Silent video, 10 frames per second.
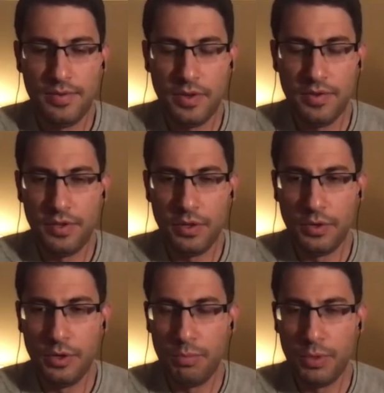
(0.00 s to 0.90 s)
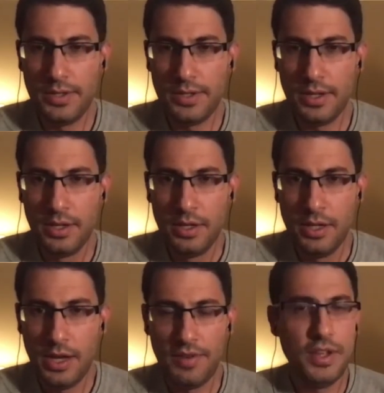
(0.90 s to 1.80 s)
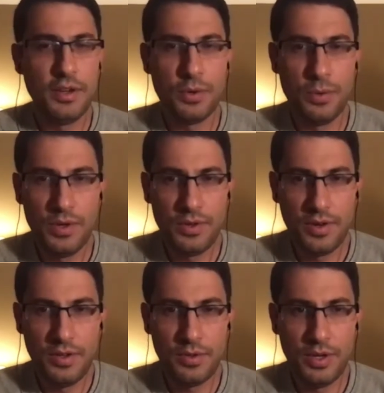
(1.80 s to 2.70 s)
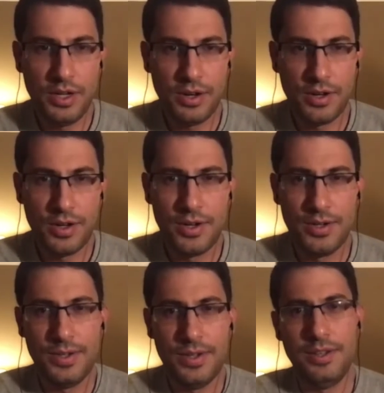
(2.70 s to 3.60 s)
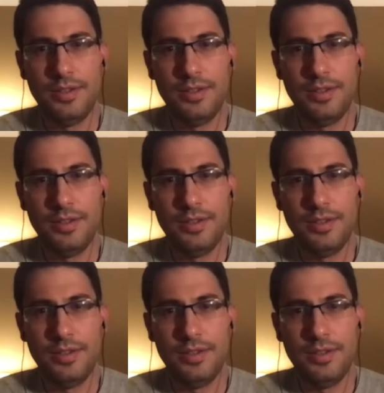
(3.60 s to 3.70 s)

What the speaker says: the group. But yeah, if Dale Coyne's running 3 cars and